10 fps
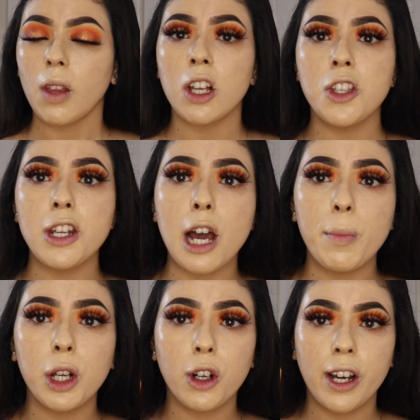So now I'm
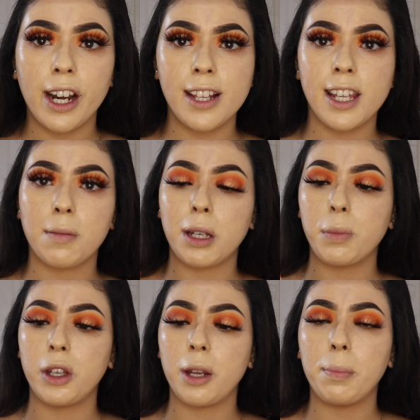gonna go ahead and take my
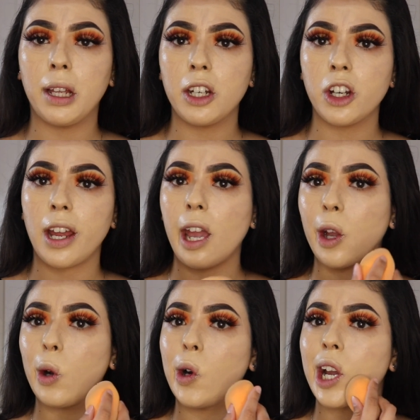beauty blender
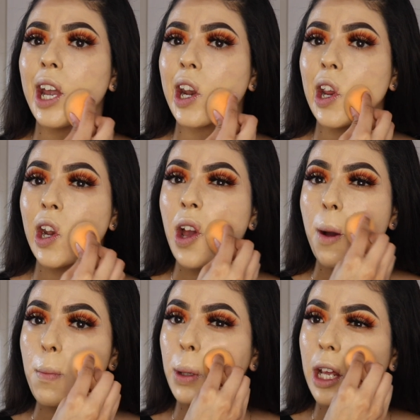and go ahead and
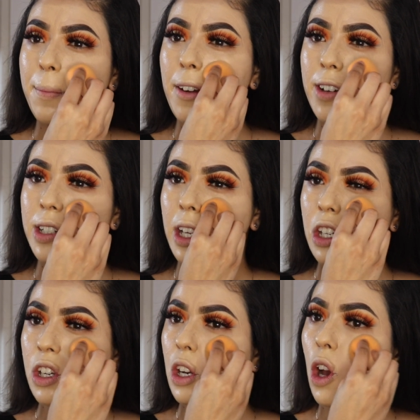blend my
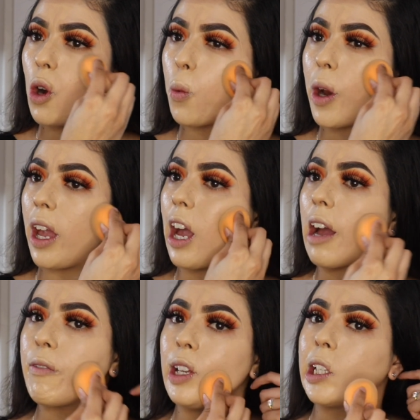foundation away.
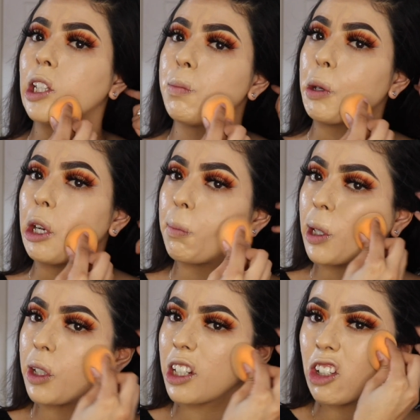I feel like the beauty
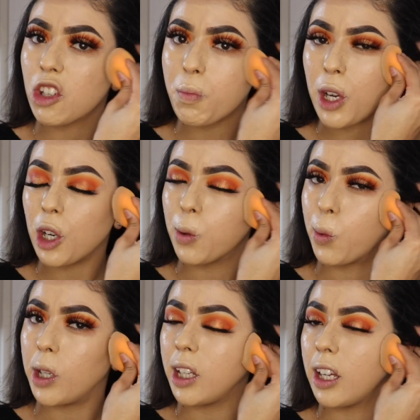blender gives me a
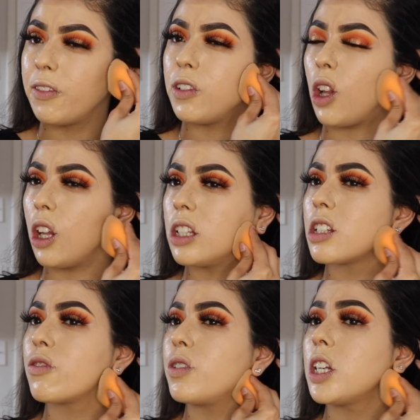really
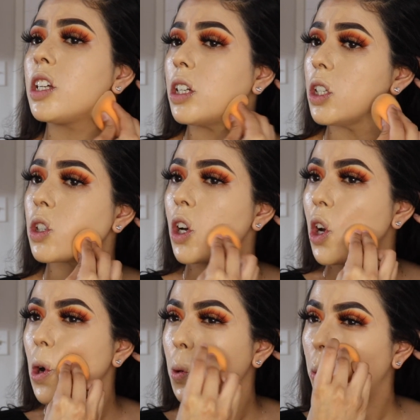flawless finish,
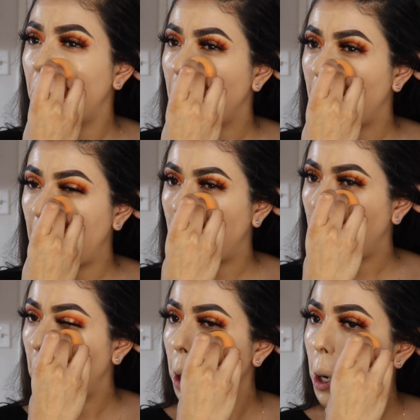
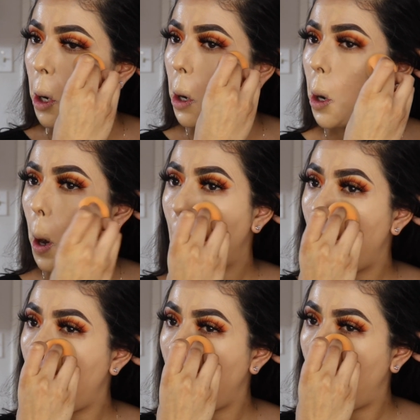where
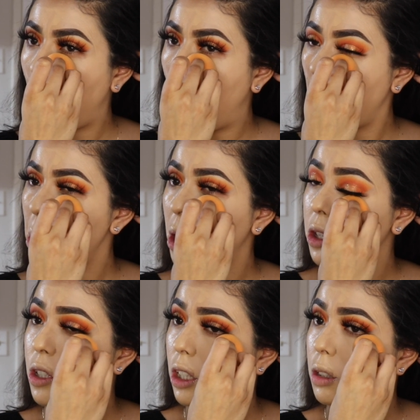I don't know, I
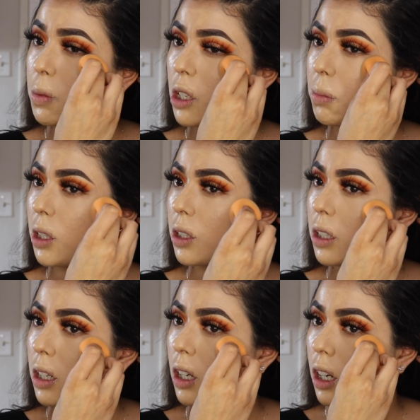just like the beauty blender.